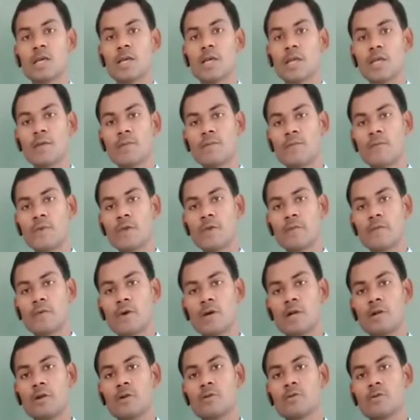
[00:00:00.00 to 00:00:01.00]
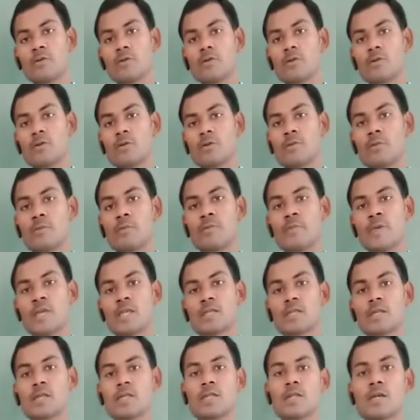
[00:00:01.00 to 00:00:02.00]
If we want to
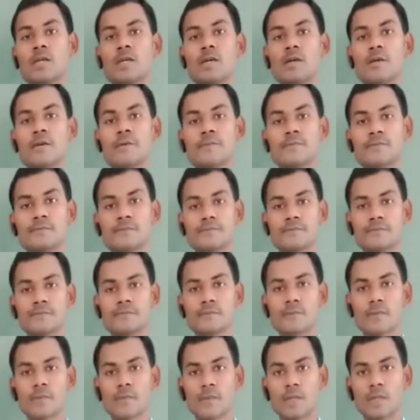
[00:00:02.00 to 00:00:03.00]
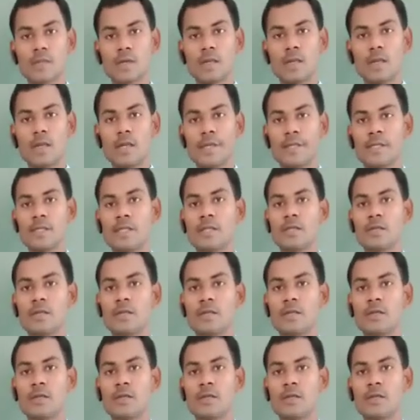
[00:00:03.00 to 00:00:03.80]
measure the length,